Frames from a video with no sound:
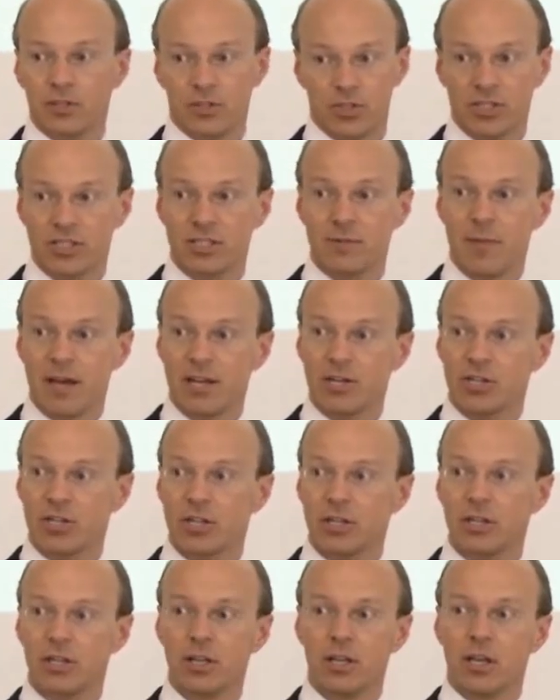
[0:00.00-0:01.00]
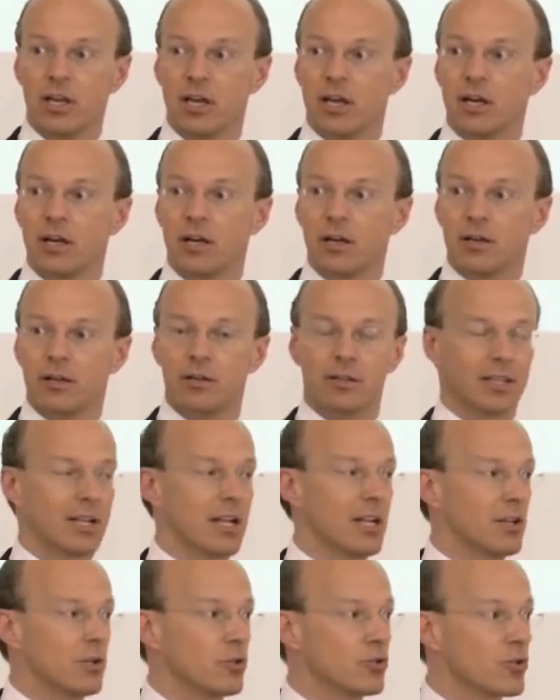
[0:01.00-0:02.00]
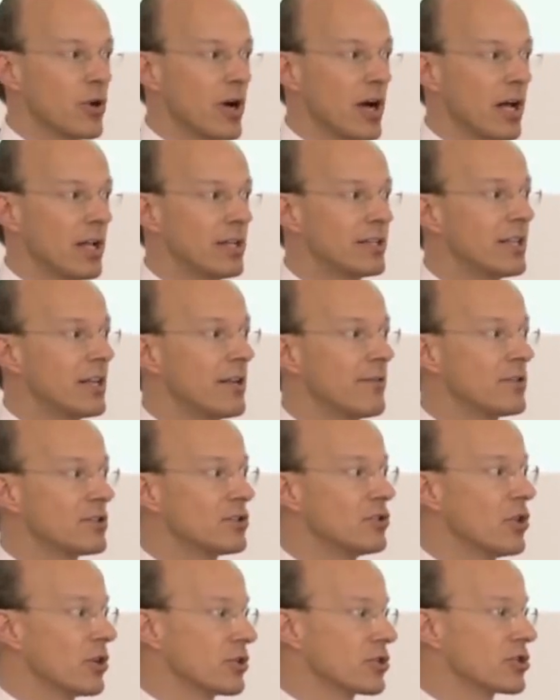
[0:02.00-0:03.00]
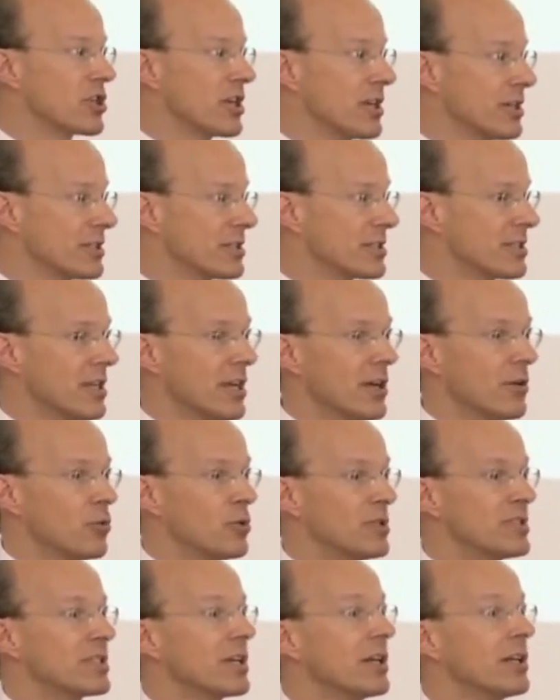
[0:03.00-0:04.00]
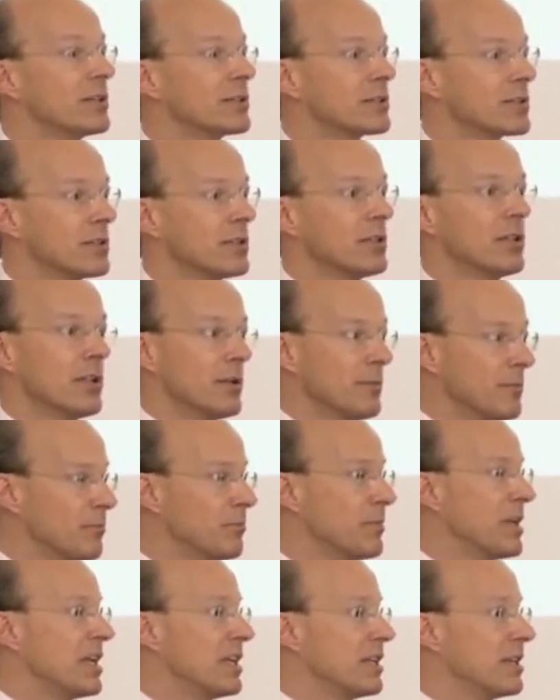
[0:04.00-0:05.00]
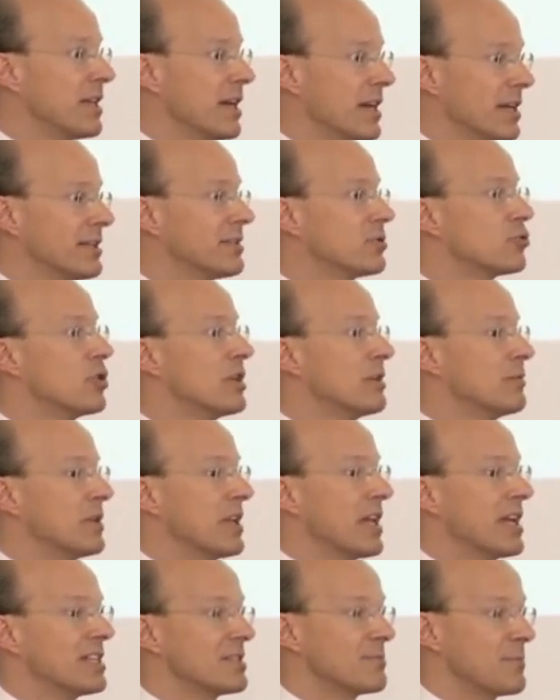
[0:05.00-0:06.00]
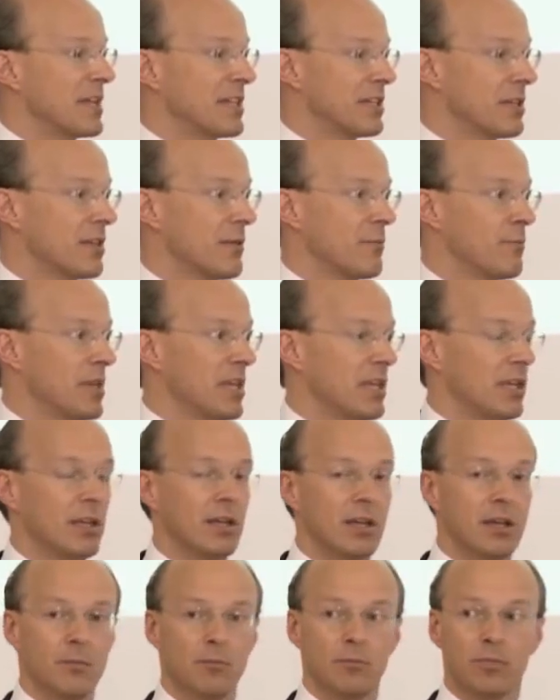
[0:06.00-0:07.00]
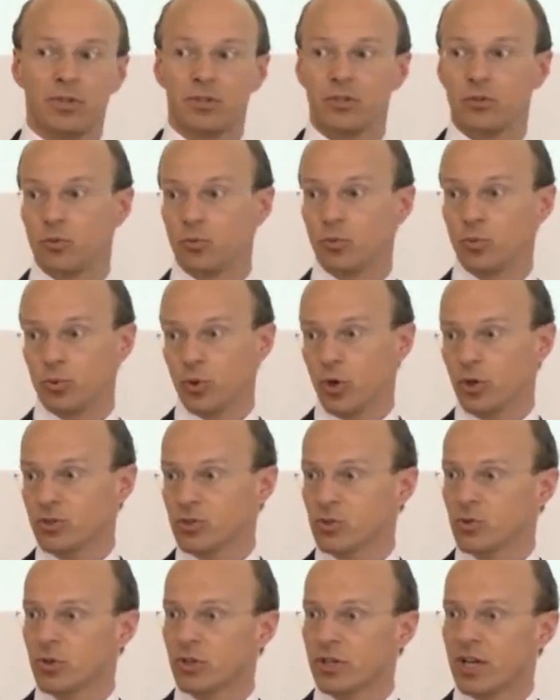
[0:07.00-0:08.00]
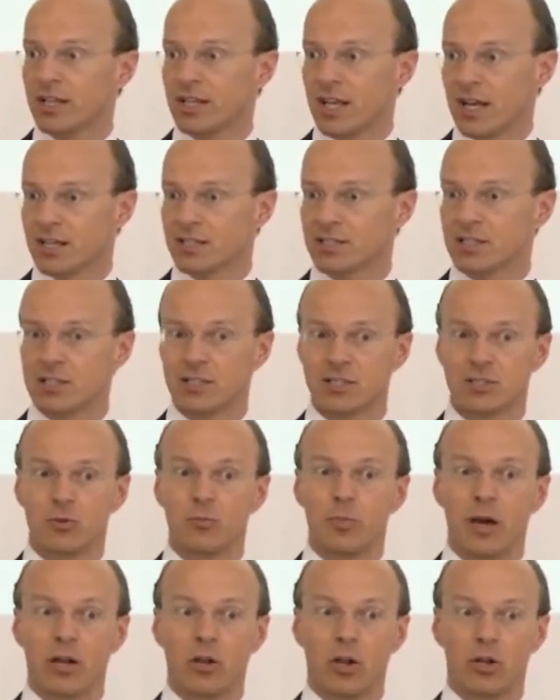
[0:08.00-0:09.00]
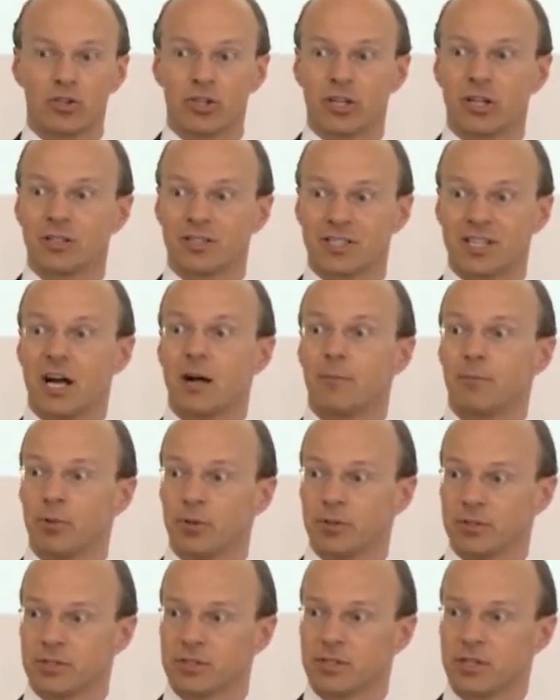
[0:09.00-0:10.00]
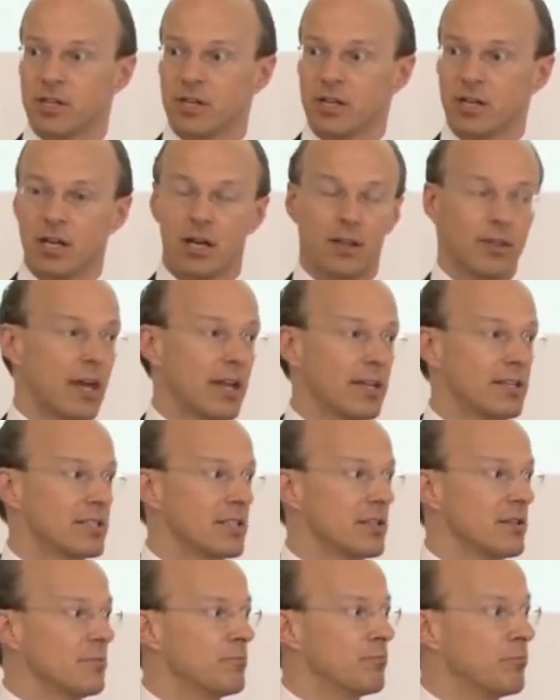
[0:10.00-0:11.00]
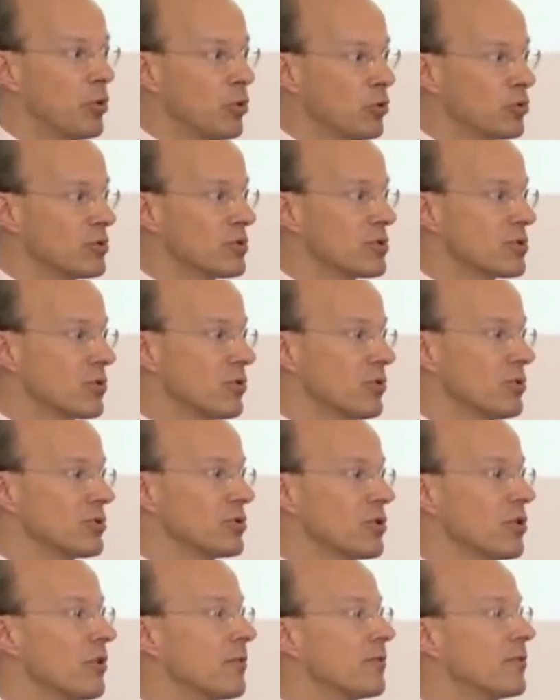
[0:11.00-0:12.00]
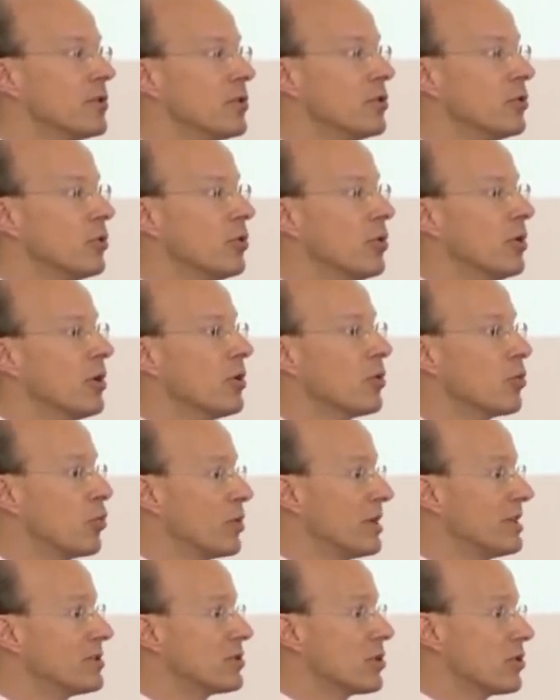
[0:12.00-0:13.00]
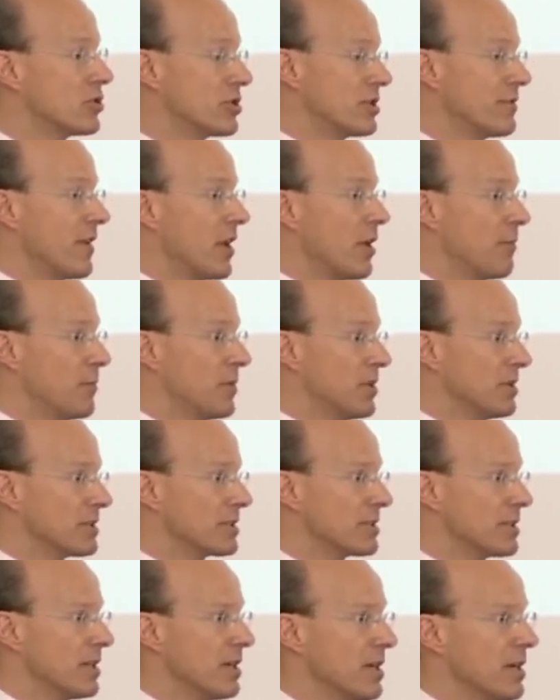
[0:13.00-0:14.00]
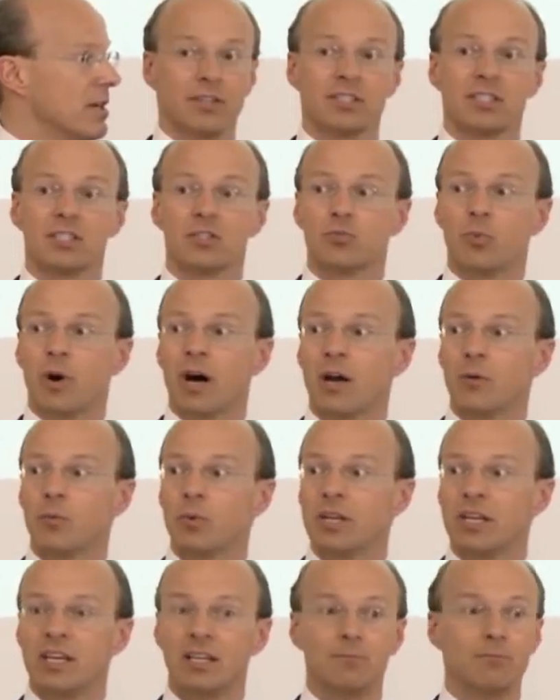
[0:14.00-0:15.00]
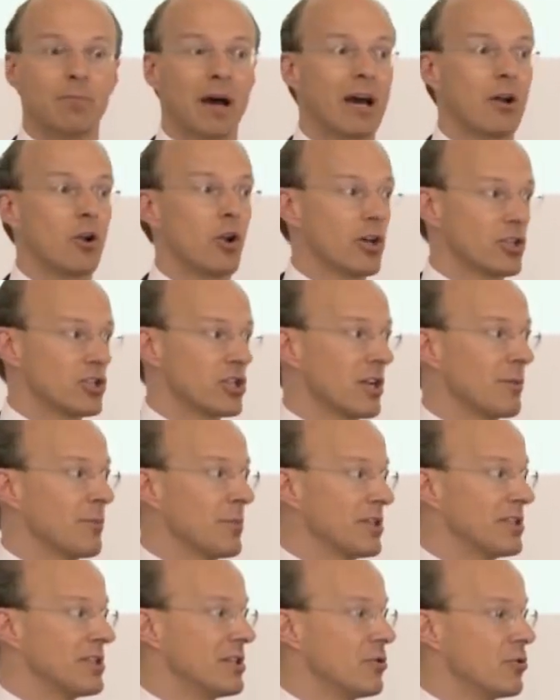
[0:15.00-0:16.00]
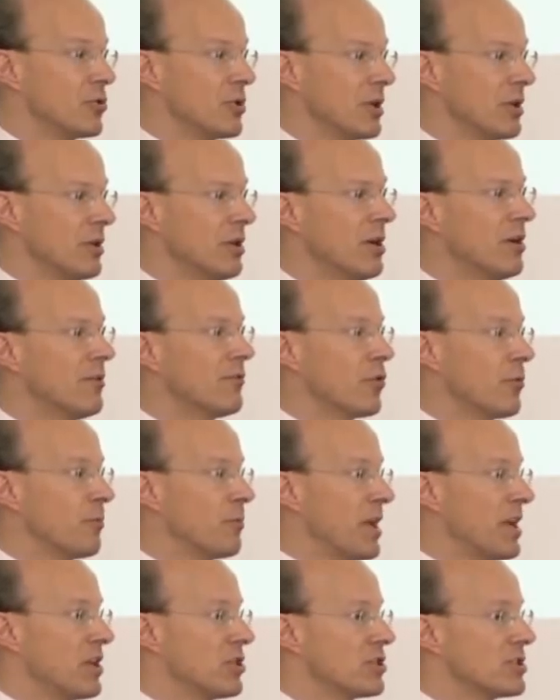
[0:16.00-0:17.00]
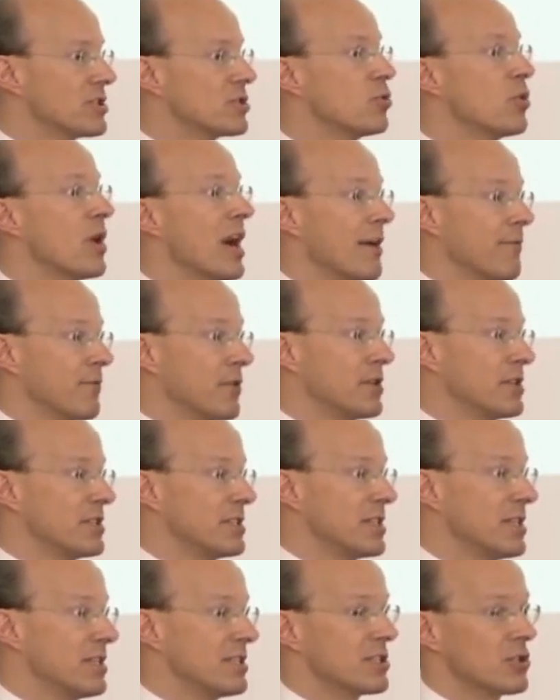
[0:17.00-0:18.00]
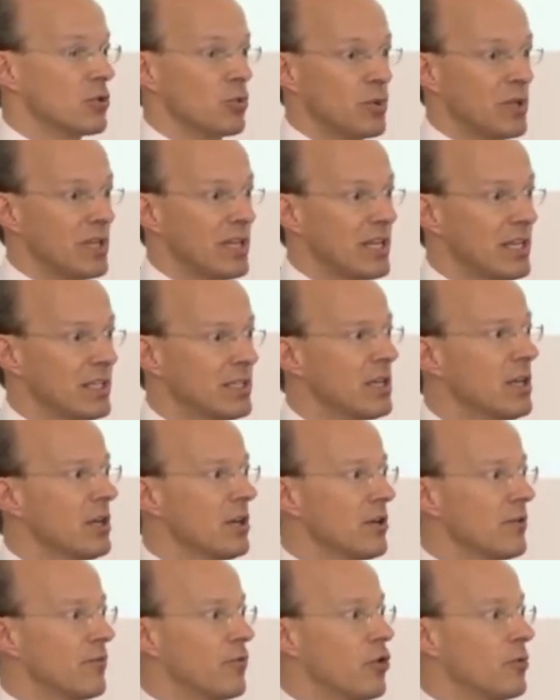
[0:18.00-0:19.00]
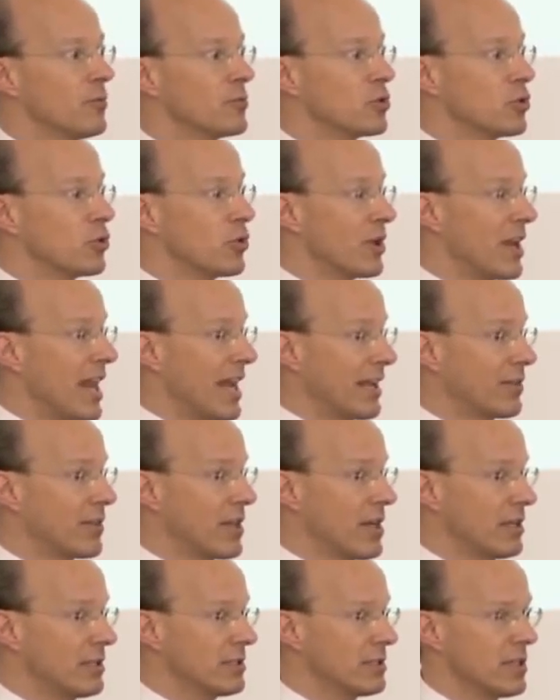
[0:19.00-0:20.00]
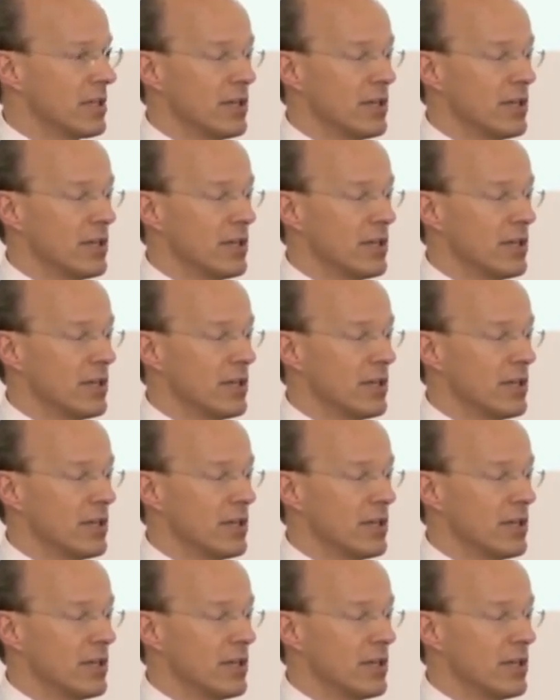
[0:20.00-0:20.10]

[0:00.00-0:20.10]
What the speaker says: Just imagine a clinical trial delivers not just a result, meaning that treatment A is better than B, but you would also get access to biological samples. And that is an important source of new research developments. This is why we need biological material from patients who have the disease. So we need a form to collect that.